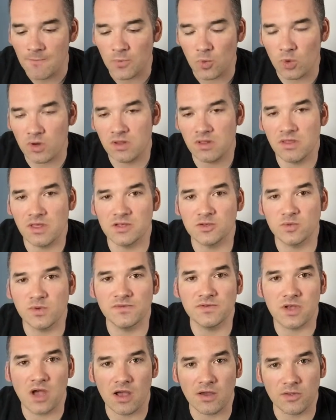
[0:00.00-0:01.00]
one of the things
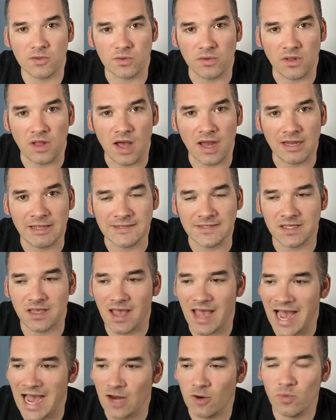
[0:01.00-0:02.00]
we've talked through a lot is,
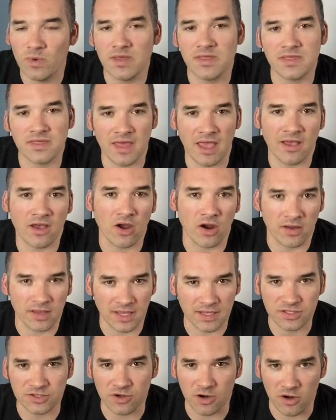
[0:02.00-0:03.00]
how do we thank our
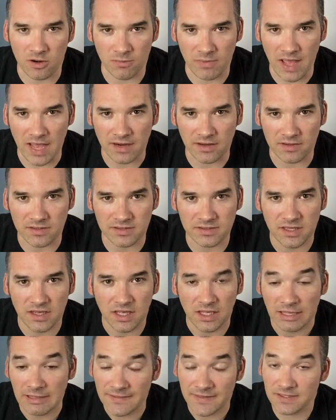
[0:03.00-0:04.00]
Kickstarter backers?
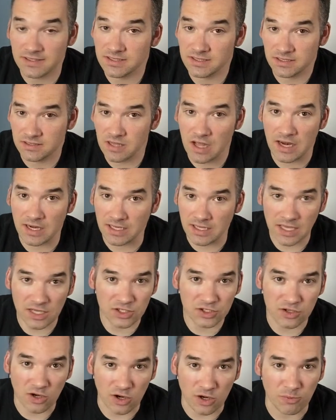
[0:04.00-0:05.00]
This is not a
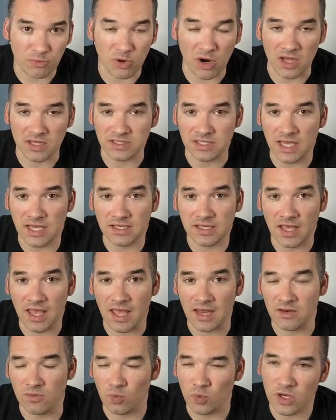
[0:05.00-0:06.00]
Kickstarter project,
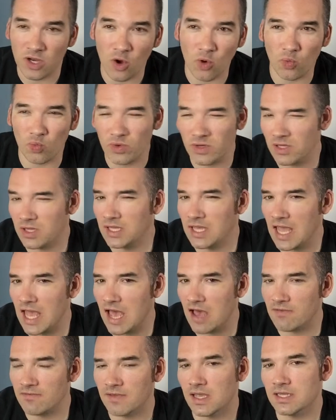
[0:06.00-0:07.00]
and we don't really
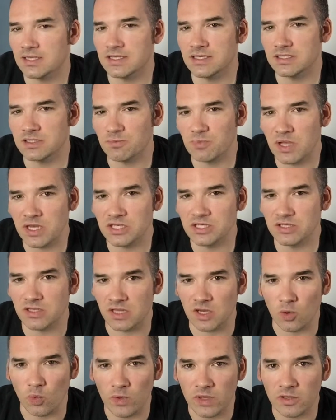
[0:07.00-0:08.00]
have anticipation
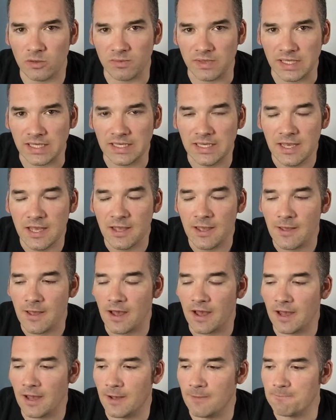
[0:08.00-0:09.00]
that it will be.
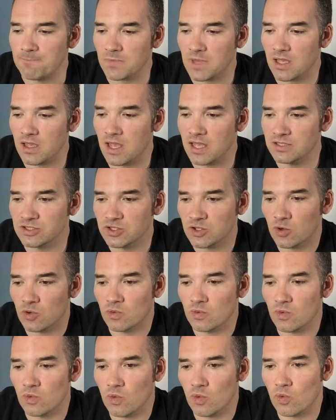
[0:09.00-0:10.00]
And
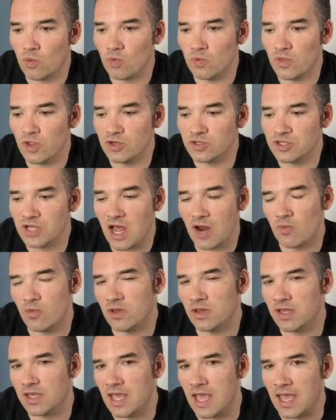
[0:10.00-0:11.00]
so there's not
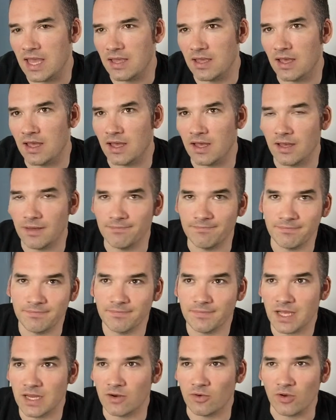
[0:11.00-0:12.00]
really
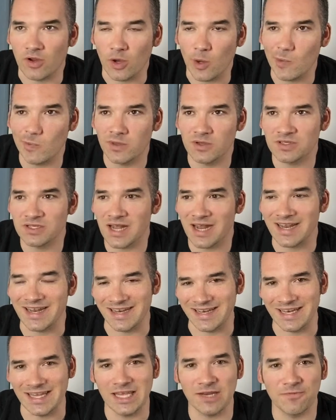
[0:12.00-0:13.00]
there's not a
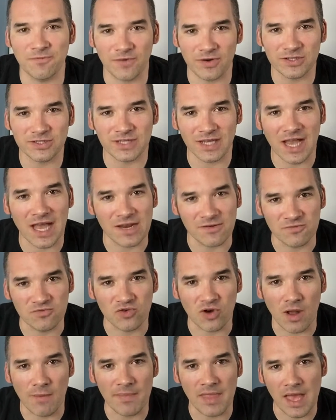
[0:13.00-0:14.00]
need for us to kind of
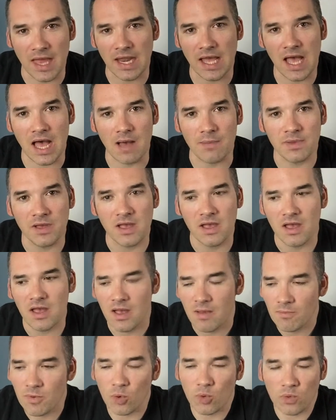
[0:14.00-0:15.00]
drum that up,
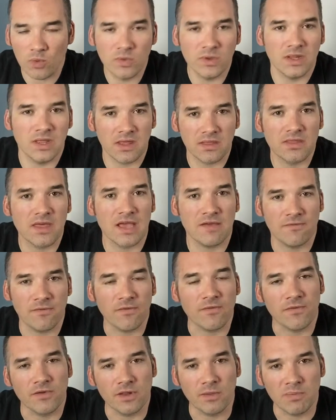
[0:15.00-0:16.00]
but we're really
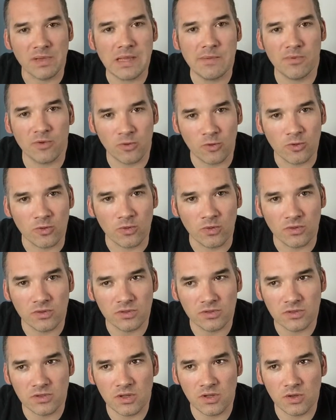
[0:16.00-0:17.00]
thankful for the people
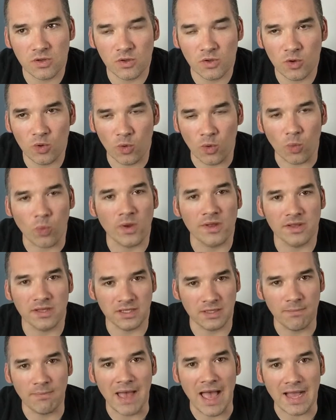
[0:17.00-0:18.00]
who are
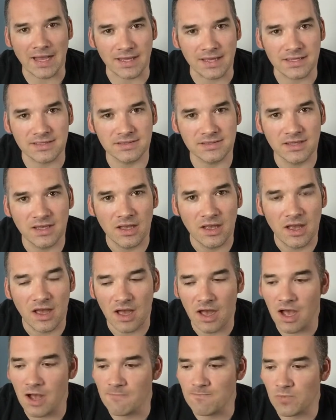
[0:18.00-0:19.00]
willing to back us.
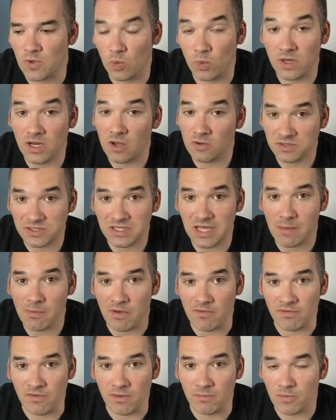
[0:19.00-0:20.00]
We know some
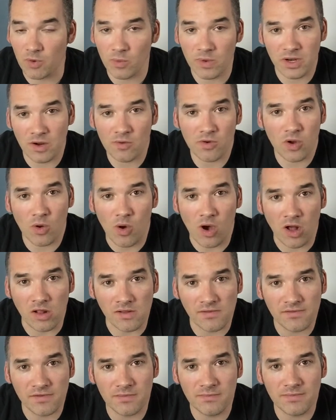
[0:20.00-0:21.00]
of them, but we don't know
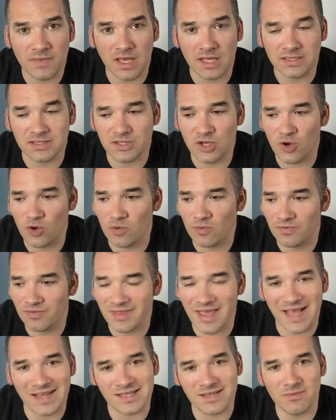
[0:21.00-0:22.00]
all of them. And so
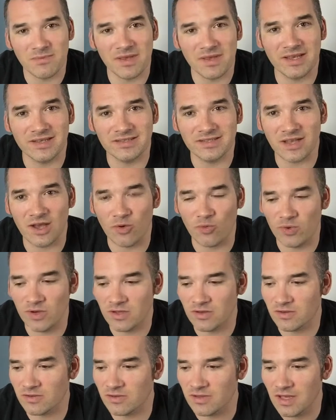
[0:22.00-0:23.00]
that to is
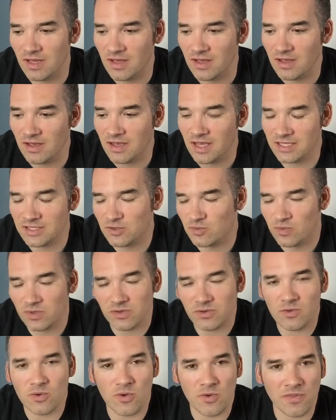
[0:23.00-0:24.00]
it's a
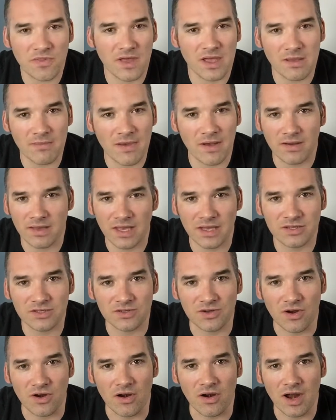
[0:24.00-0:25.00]
real cool thing about
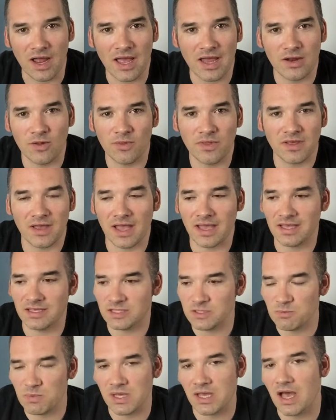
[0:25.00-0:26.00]
Kickstarter. I don't think I can
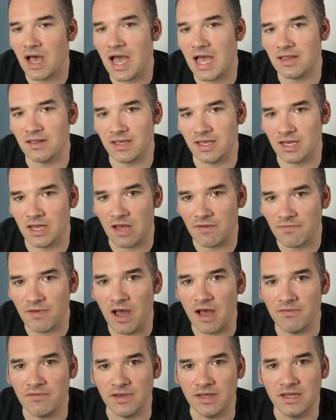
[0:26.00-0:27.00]
speak highly enough
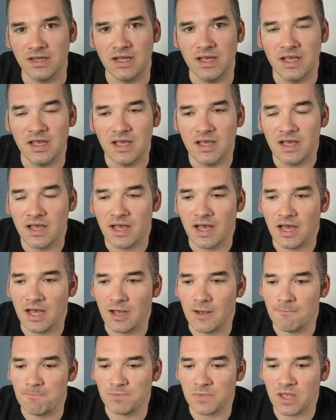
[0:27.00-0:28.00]
of it.
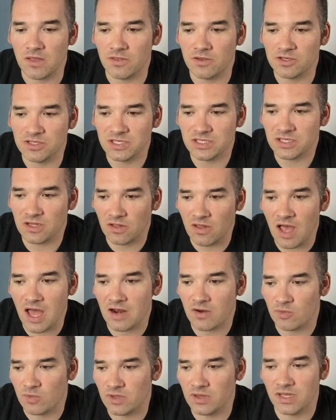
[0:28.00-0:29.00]
There's just a
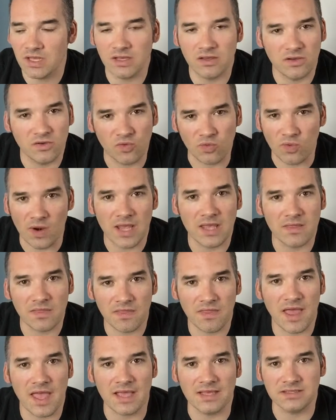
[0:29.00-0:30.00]
lot of really great
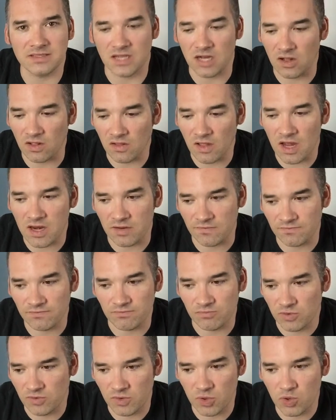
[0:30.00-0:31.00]
things and a lot of
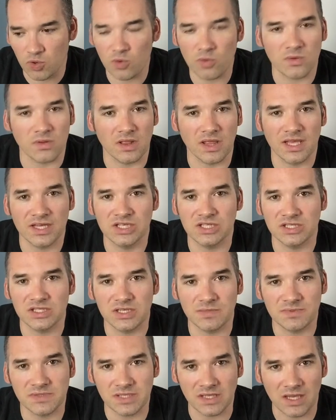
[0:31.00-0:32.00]
cool
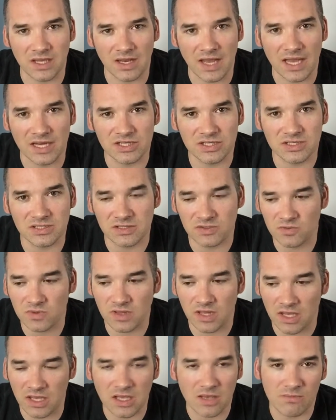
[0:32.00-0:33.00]
relationships and connections, and
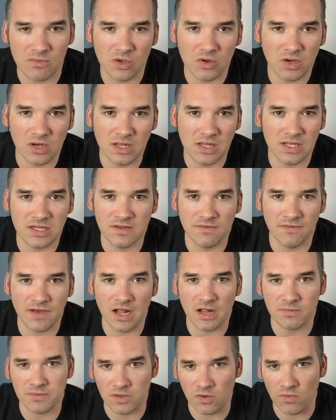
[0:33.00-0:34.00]
really a community that
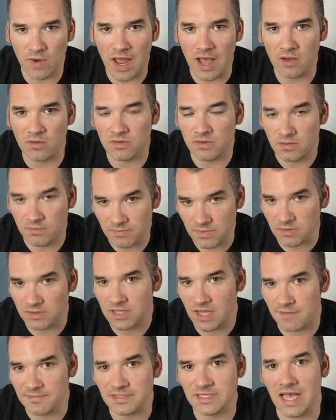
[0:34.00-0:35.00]
developed around
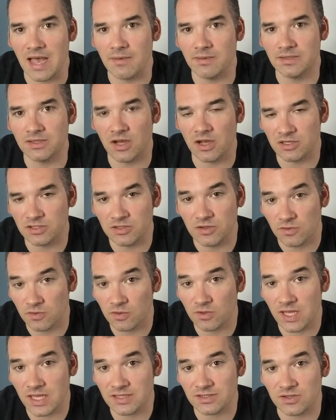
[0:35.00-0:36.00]
Mealtime Sabotage
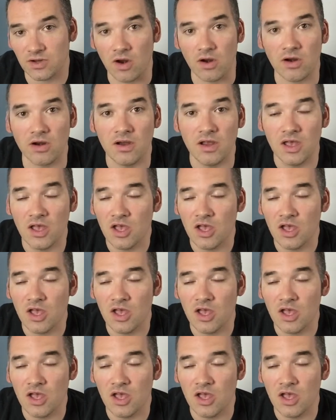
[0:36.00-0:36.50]
through Kickstarter.